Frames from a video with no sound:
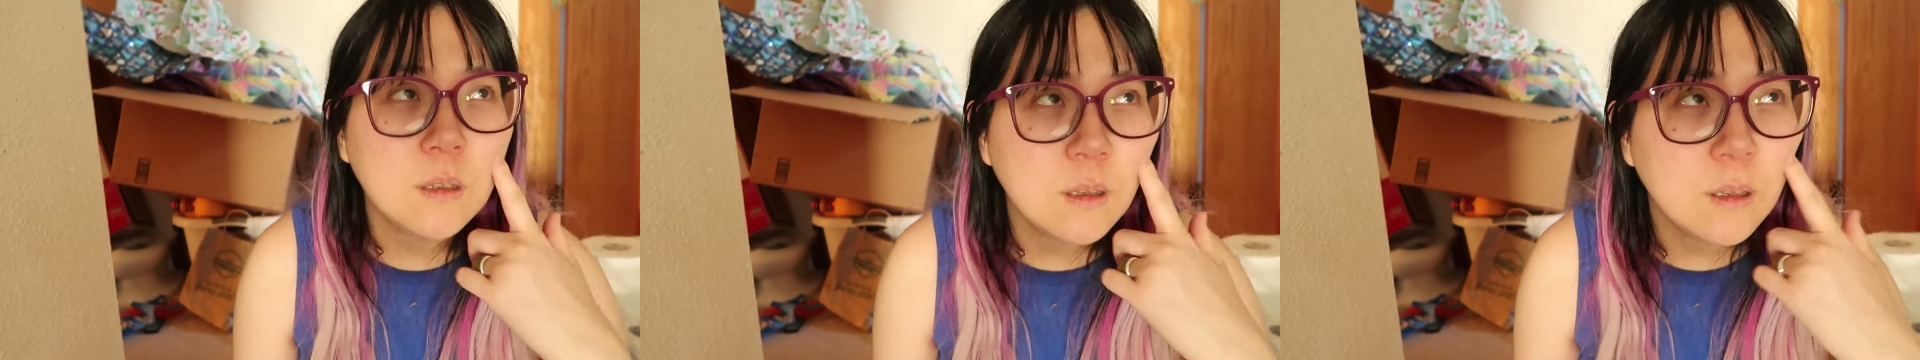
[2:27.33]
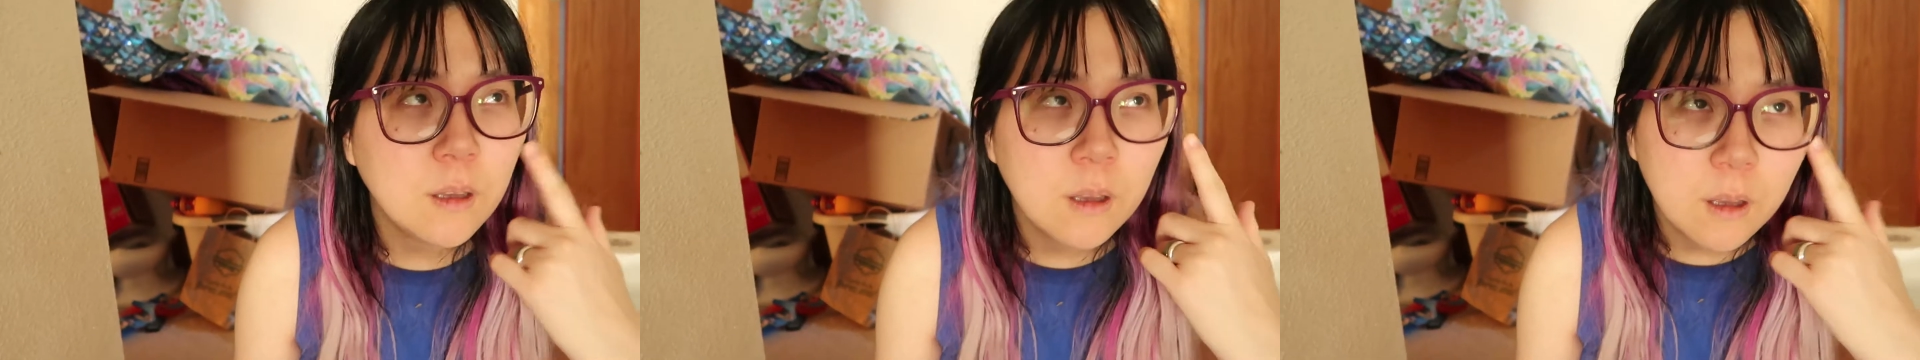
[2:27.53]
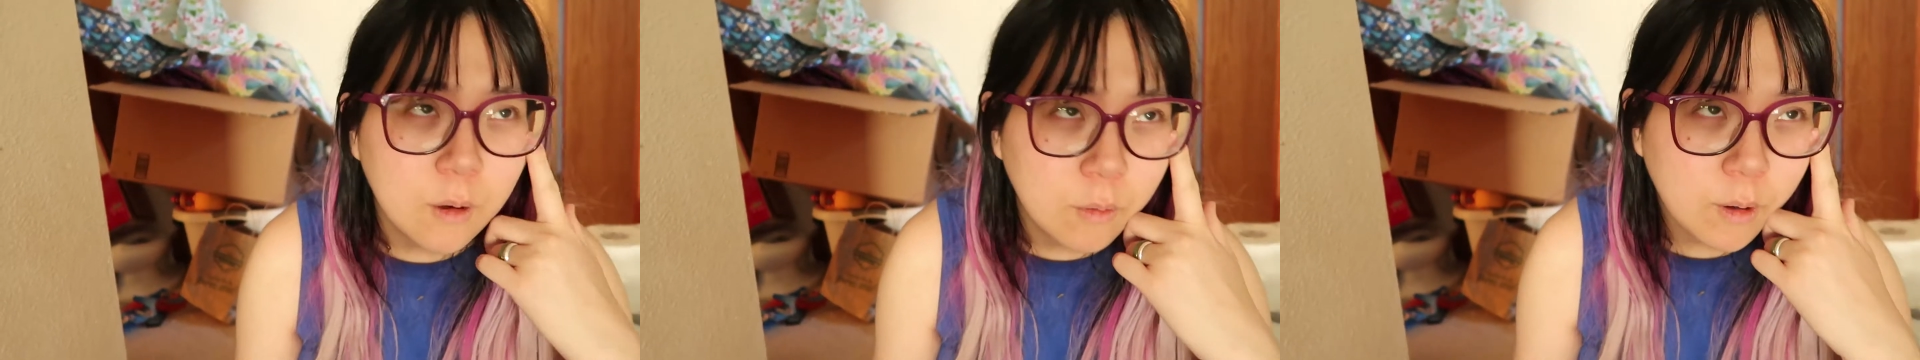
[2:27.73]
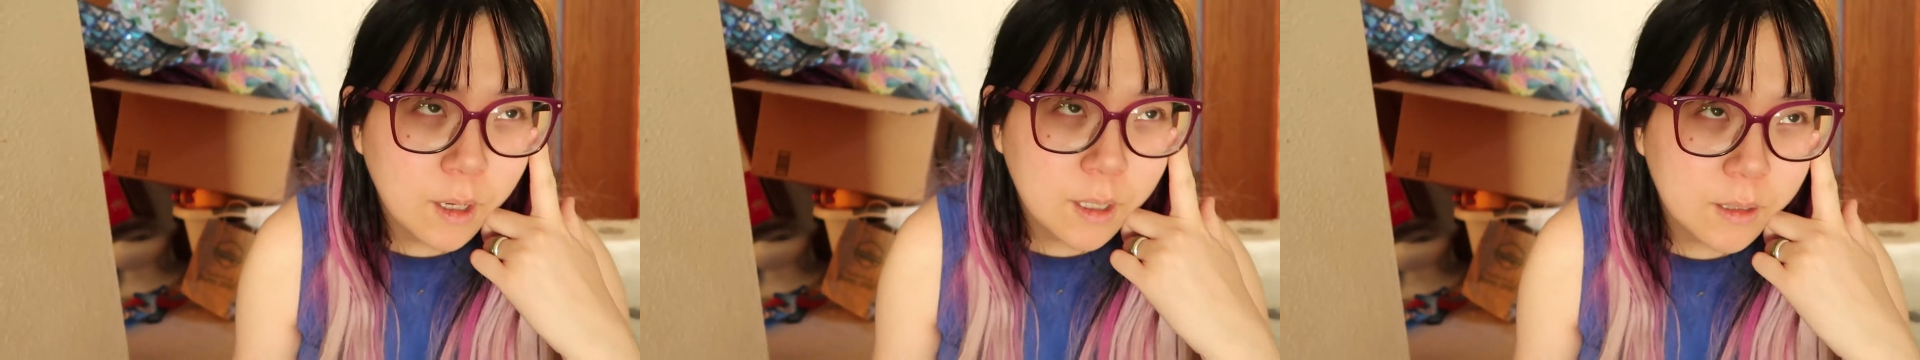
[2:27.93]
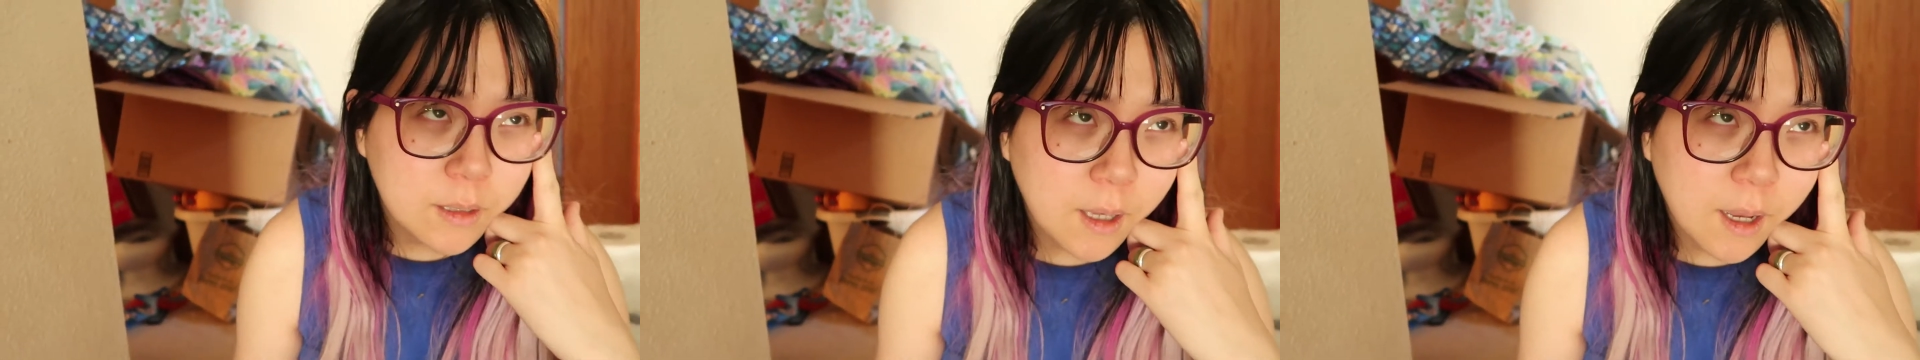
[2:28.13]
The,
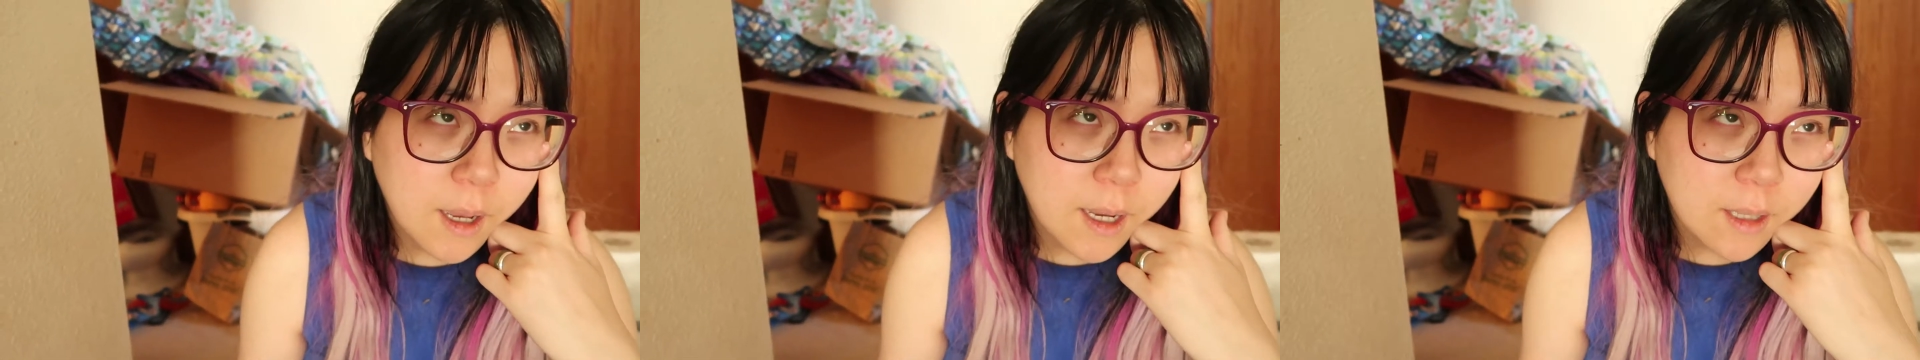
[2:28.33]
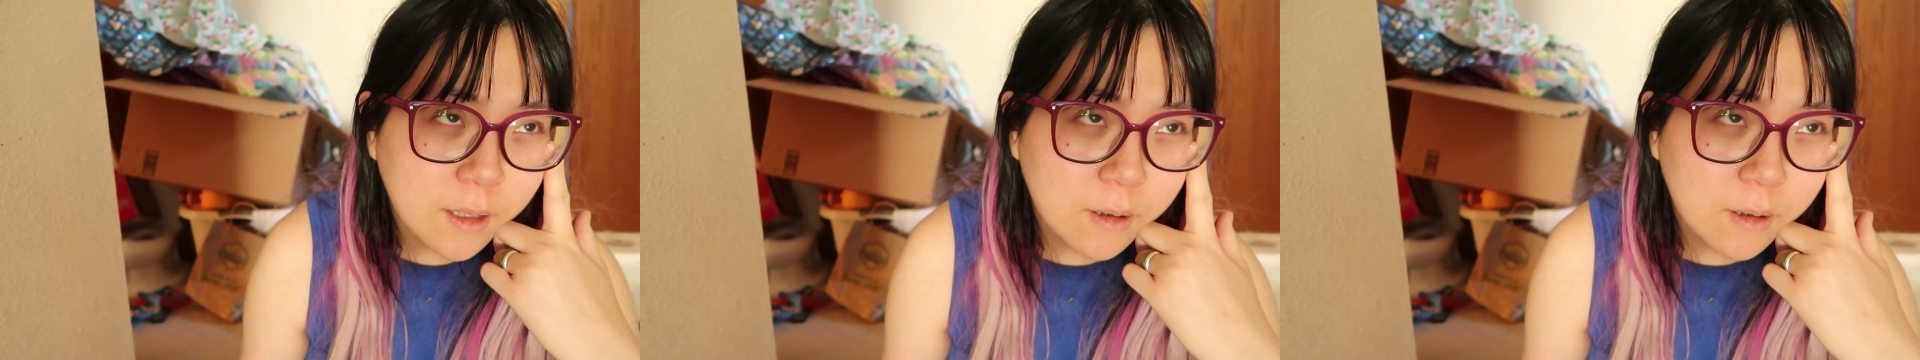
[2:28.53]
why is the eye